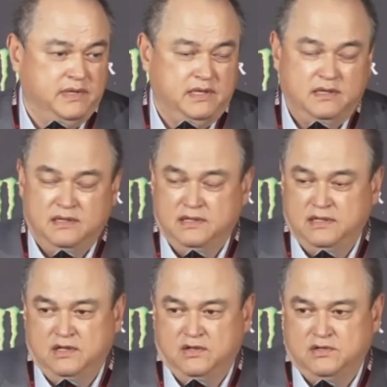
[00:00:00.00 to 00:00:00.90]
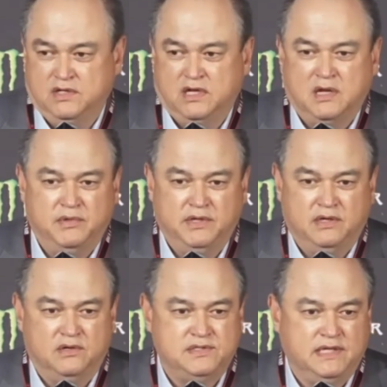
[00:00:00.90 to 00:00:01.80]
And, it took a couple of
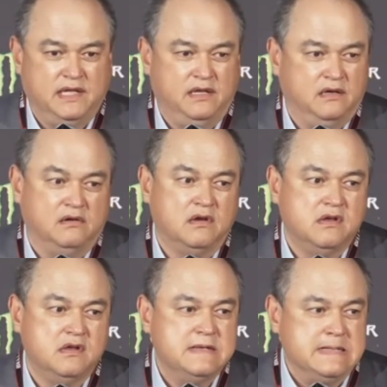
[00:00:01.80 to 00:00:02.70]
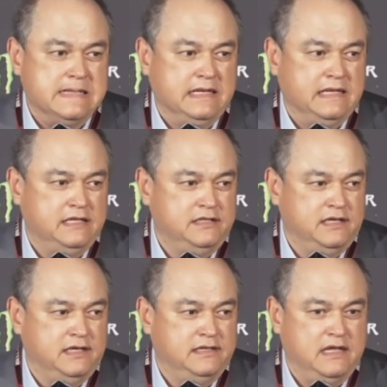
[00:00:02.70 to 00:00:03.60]
years to get here, and
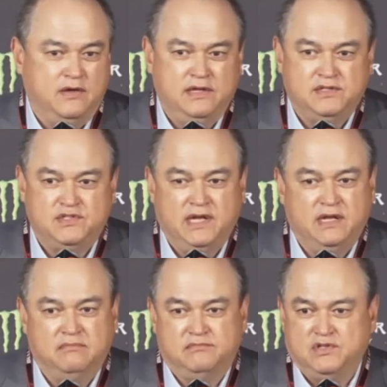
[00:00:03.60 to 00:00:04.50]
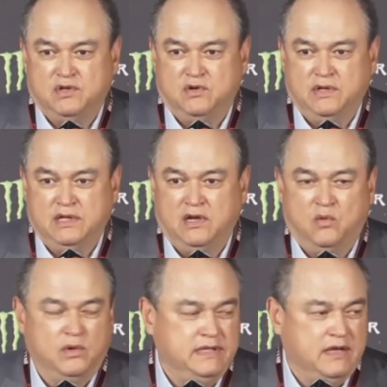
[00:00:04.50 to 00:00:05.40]
now he's a champ. So it
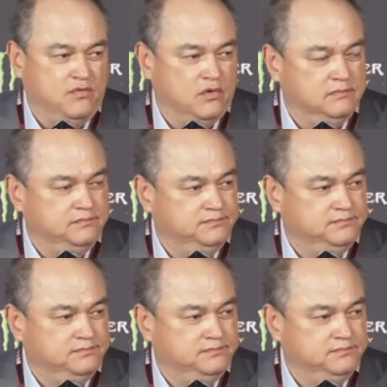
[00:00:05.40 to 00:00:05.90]
all worked out for him.